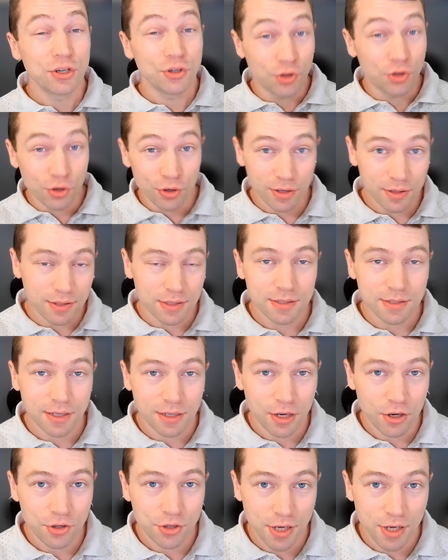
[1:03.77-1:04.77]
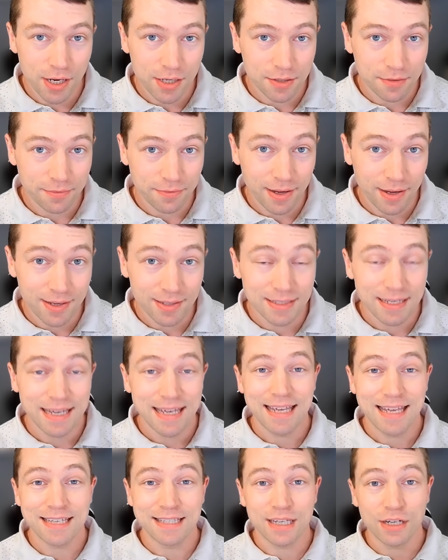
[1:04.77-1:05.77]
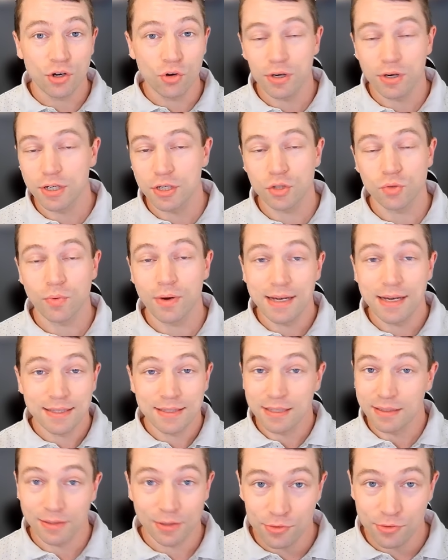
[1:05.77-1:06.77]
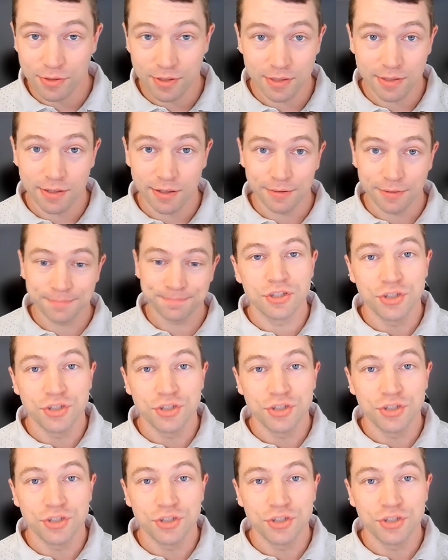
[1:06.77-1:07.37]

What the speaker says: during this negotiation phase is the quickest way to lose the deal.